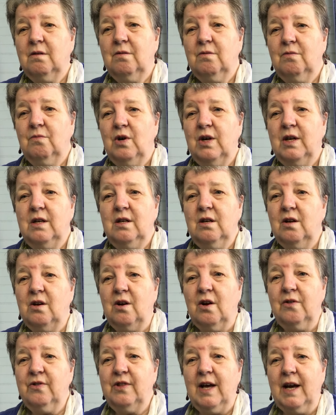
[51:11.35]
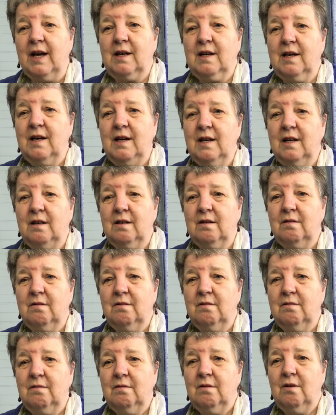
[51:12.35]
when you're not that keen
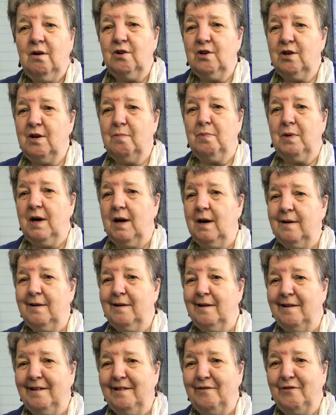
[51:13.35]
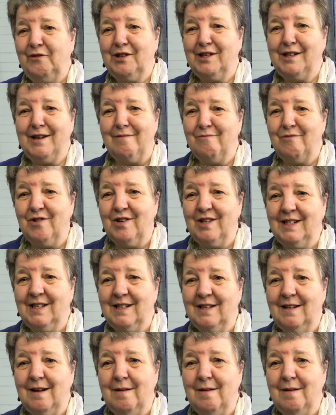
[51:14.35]
on your partner for some reason.